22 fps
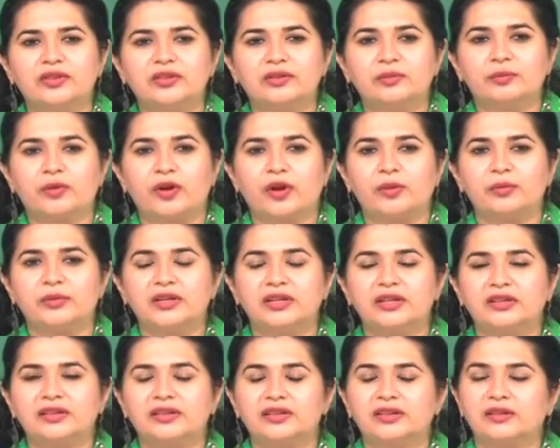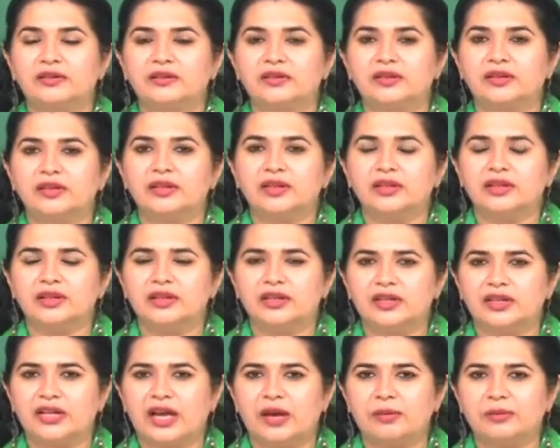is prominent in
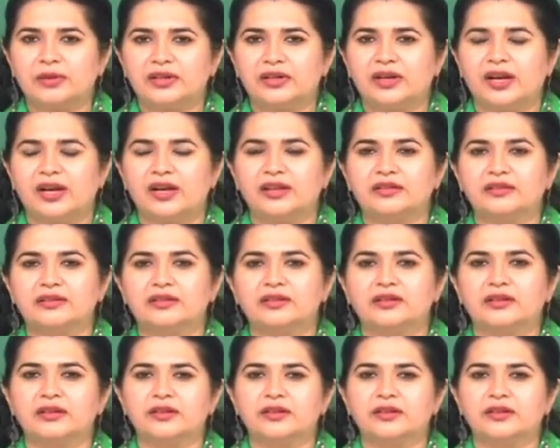Aamir Khan's